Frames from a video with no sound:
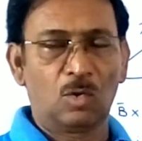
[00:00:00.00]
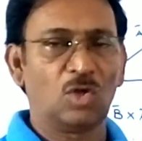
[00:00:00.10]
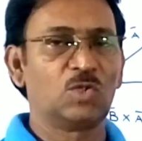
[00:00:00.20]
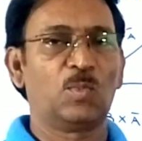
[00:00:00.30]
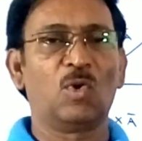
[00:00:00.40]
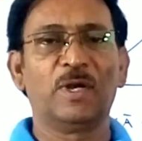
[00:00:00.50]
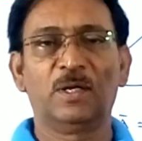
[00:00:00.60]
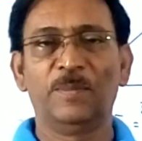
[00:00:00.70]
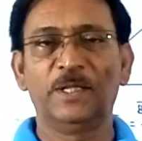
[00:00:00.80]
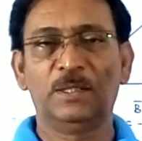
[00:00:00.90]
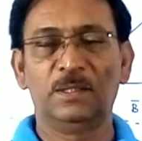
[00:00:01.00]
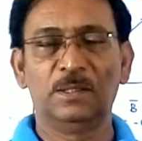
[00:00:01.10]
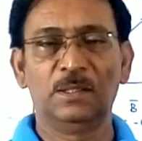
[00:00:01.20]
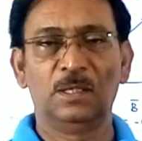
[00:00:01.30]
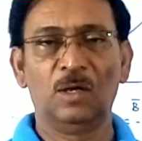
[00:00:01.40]
cross product method
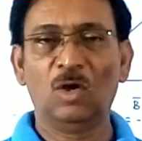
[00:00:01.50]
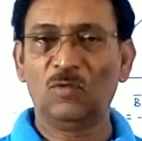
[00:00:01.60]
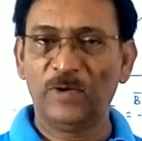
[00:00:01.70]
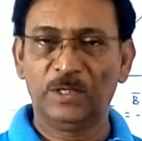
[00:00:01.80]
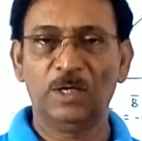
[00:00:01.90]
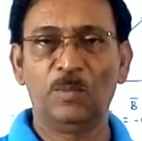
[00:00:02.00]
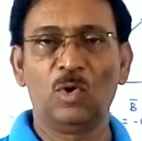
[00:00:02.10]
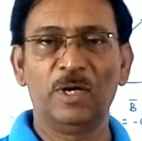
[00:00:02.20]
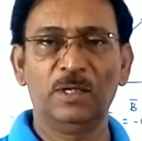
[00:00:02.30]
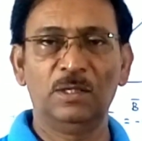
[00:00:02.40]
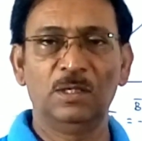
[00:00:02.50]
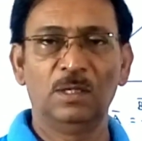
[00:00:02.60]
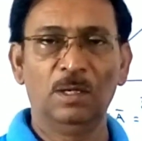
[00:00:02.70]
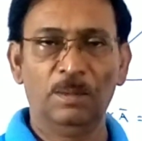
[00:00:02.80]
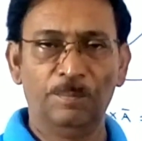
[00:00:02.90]
or vector product
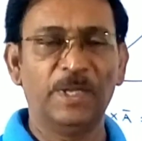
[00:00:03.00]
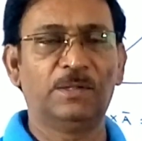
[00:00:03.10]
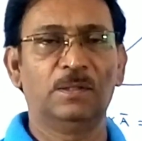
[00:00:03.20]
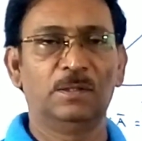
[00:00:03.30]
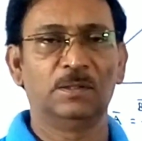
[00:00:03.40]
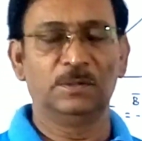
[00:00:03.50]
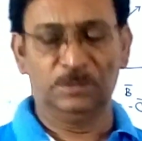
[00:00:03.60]
method.